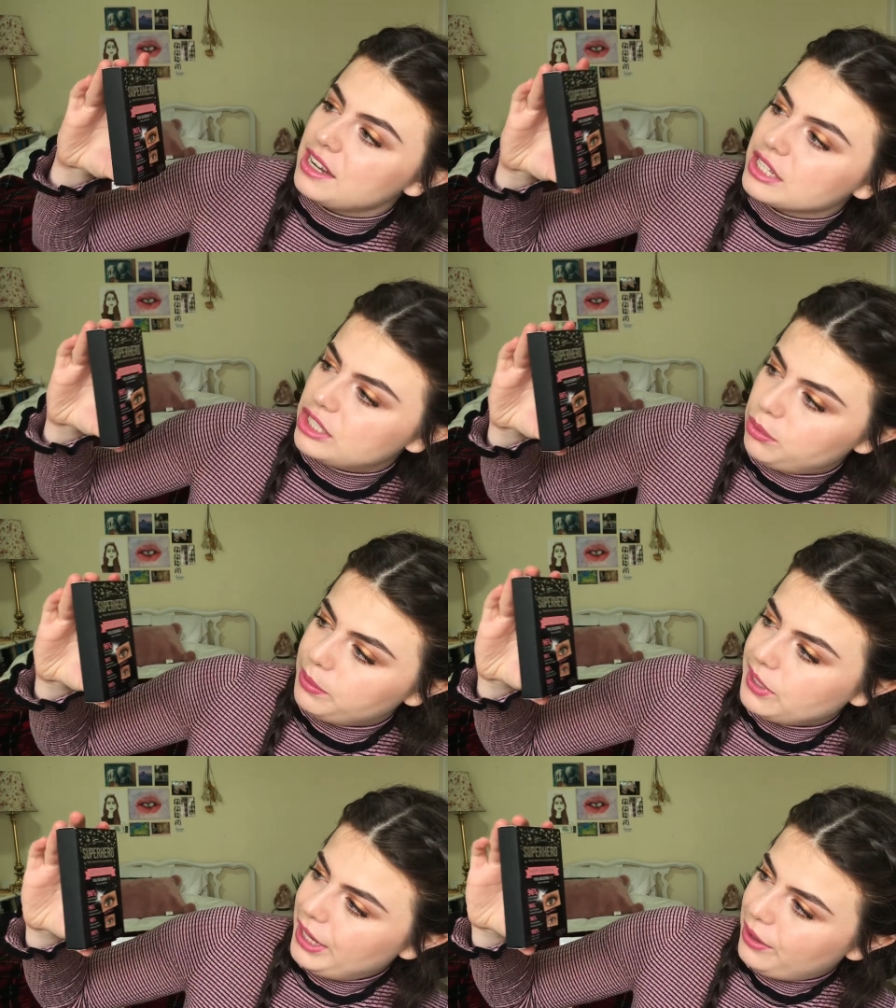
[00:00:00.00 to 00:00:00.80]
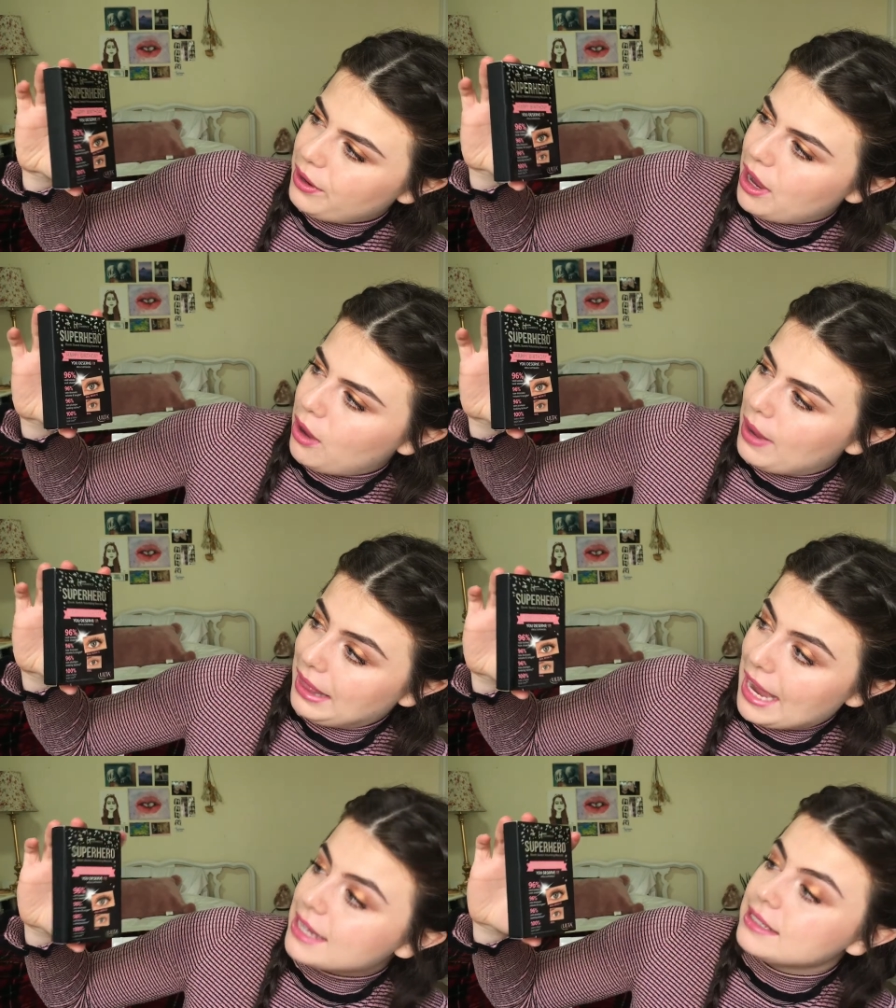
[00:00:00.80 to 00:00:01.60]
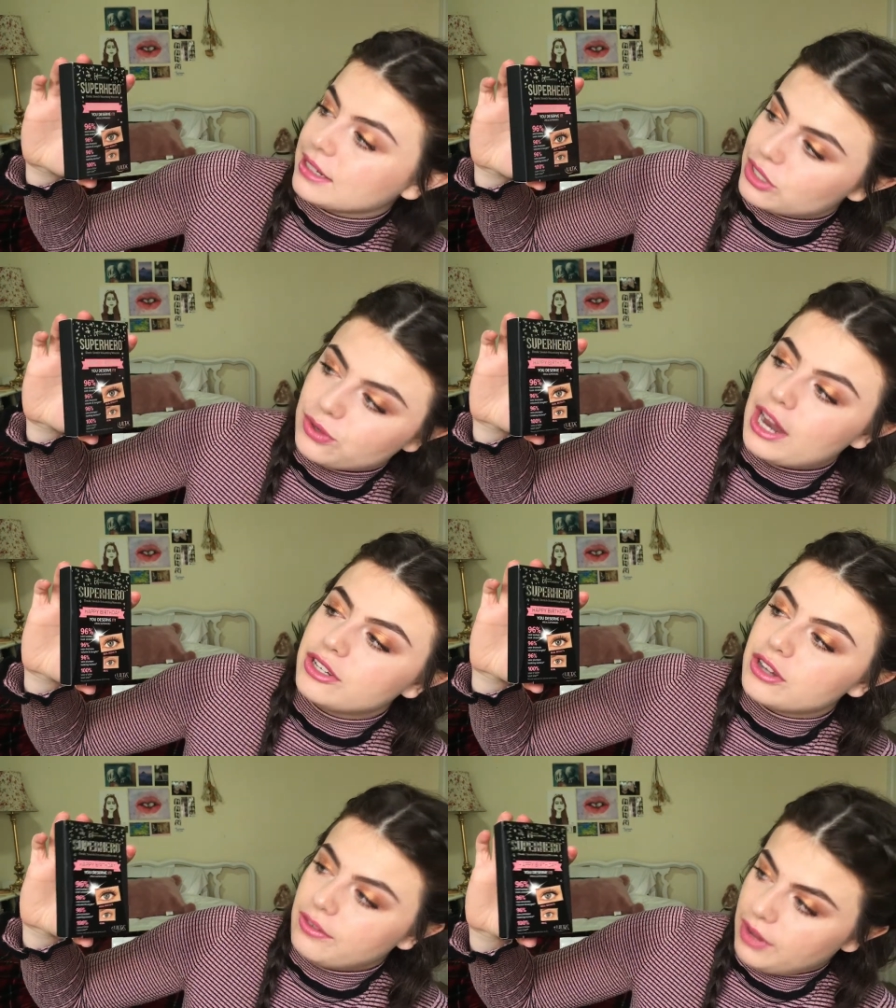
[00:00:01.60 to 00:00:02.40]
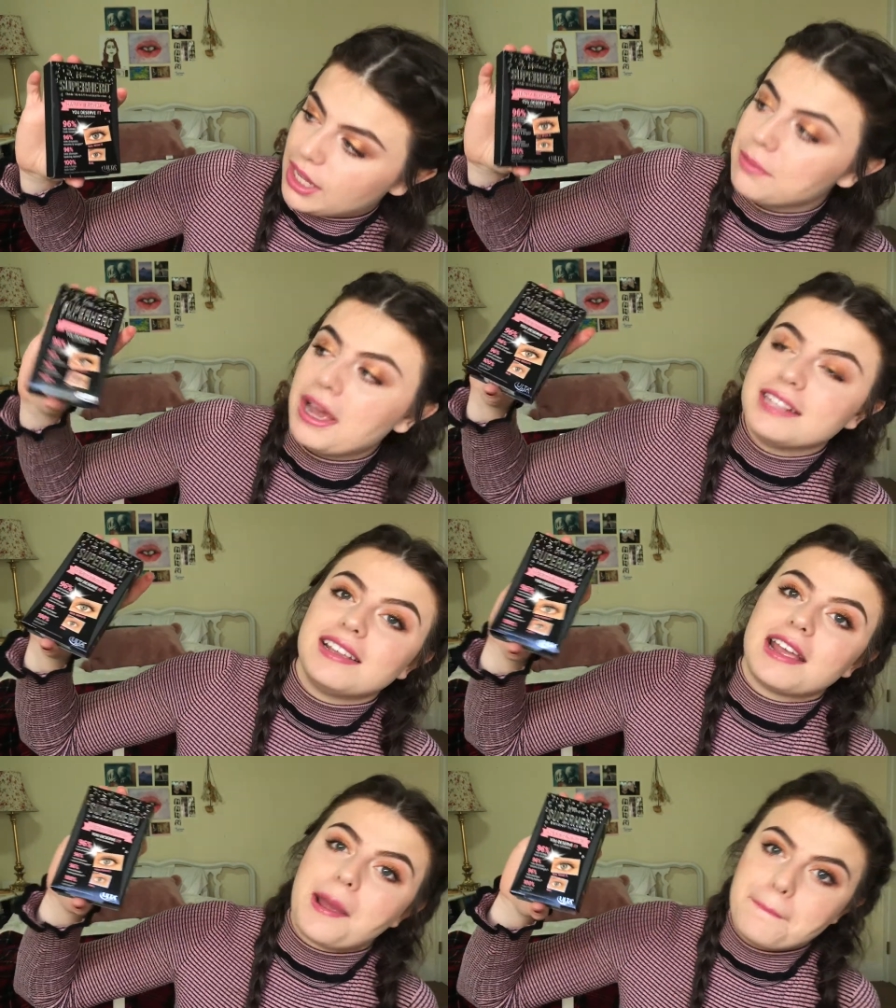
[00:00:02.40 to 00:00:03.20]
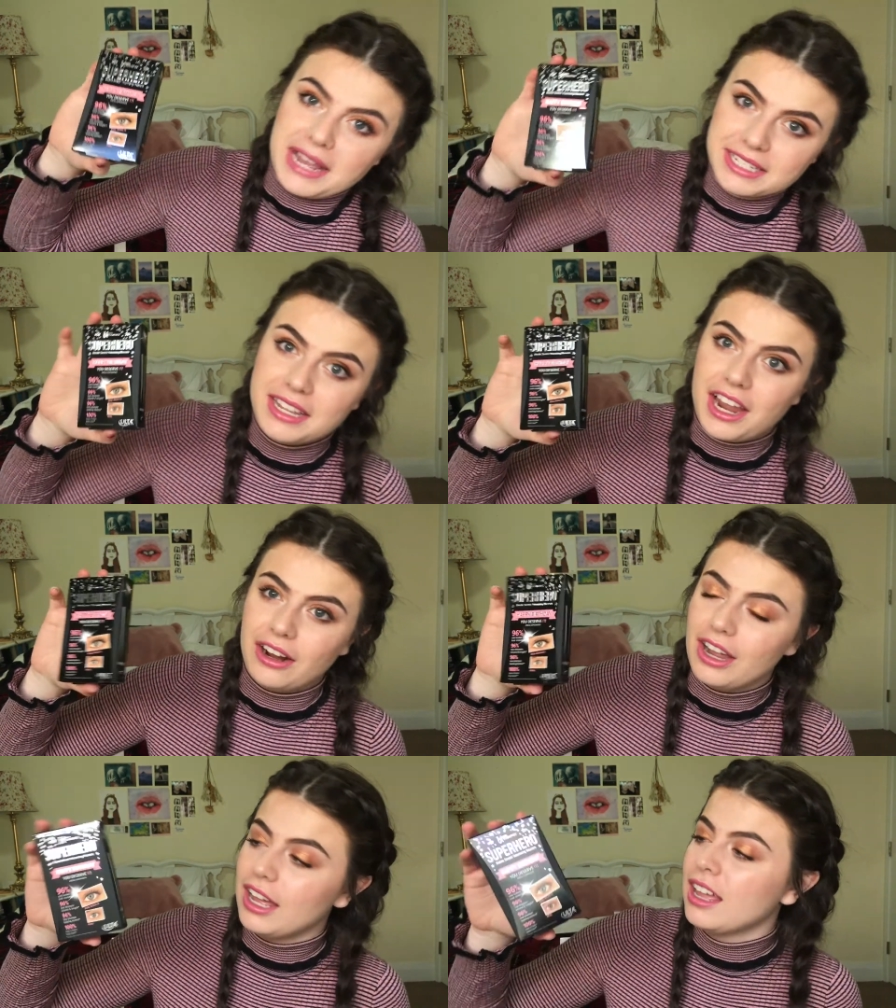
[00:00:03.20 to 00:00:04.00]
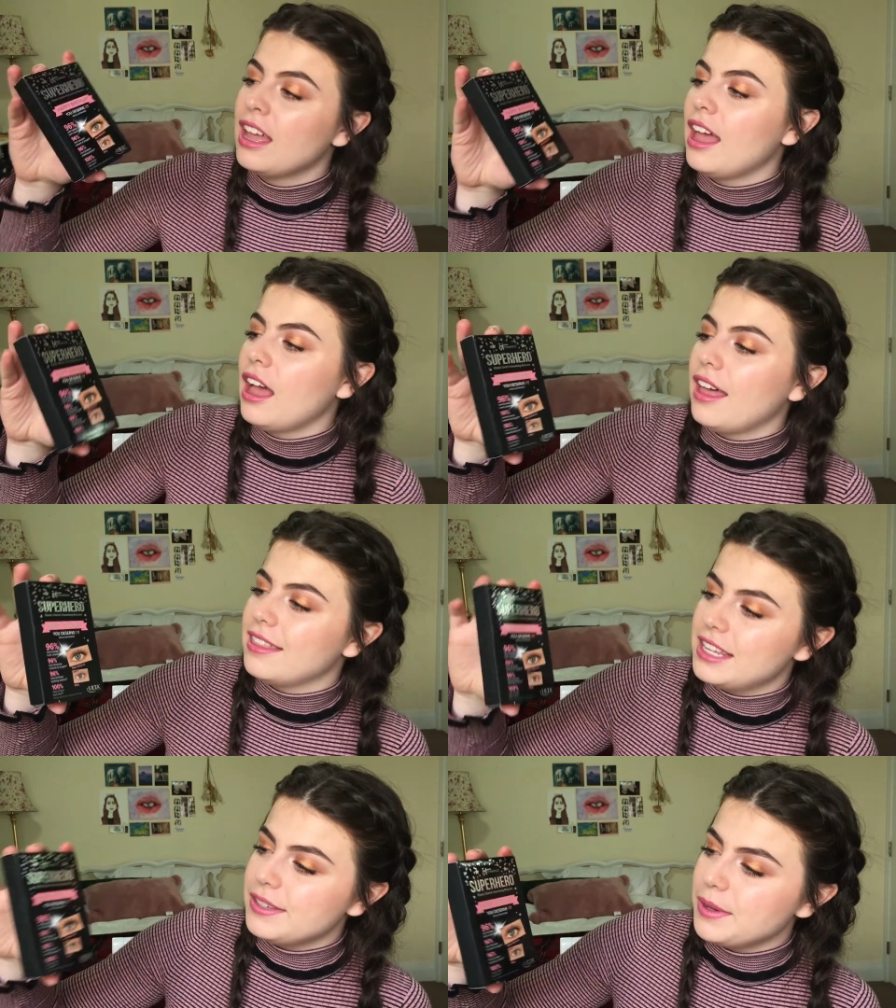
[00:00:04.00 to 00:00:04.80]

Superhero Elastic Stretch Volumizing Mascara. This